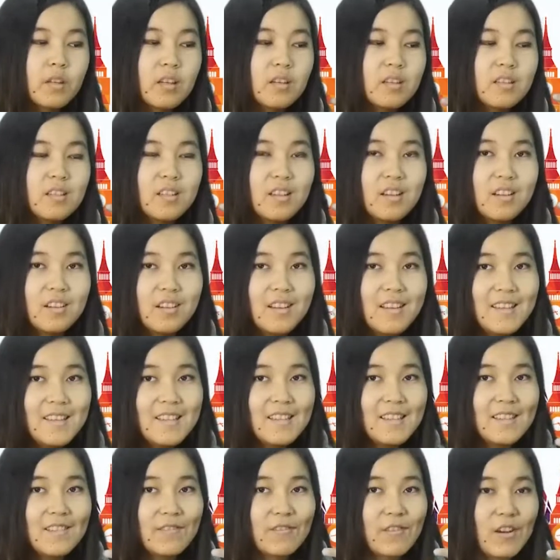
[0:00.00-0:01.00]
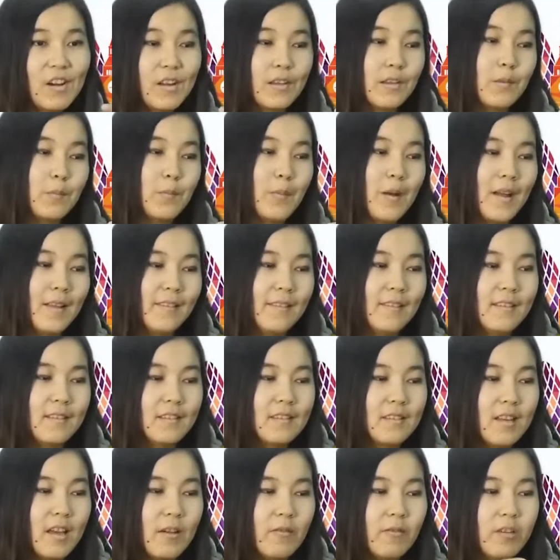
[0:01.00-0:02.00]
the reason red
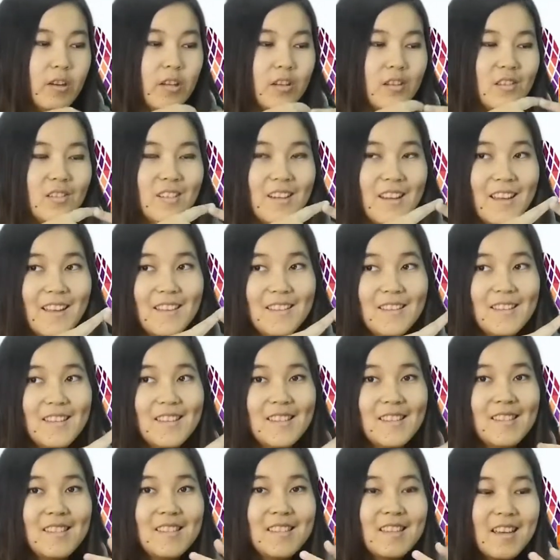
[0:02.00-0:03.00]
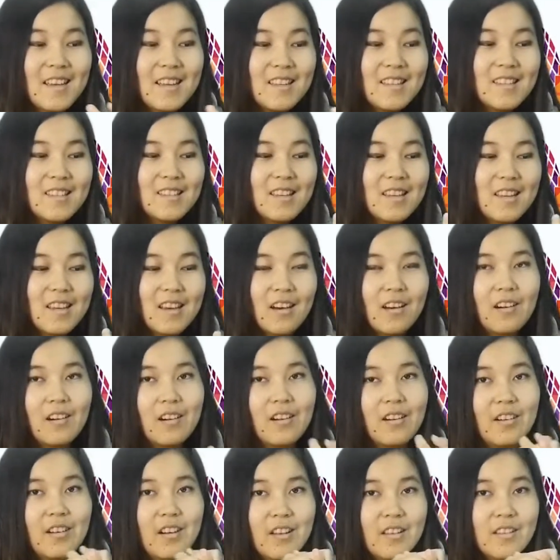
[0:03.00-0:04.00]
pandas have ringed tails is that they
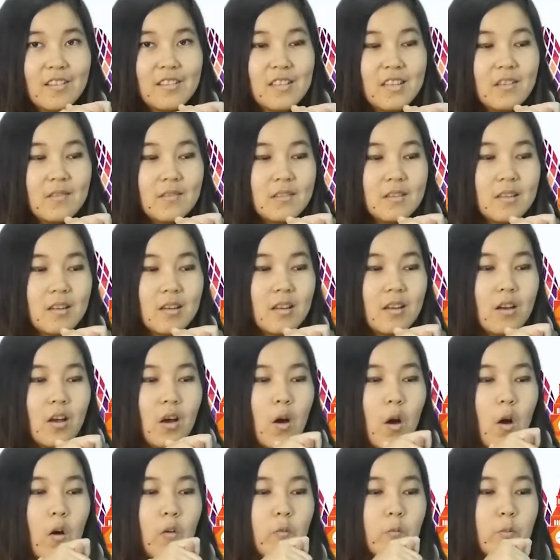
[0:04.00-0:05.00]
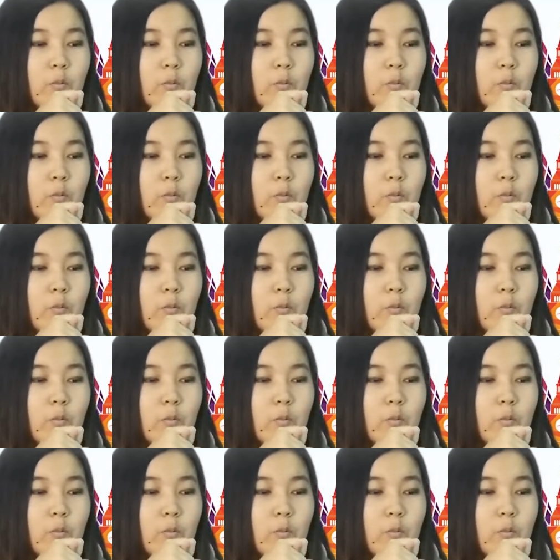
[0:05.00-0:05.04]
are relatives of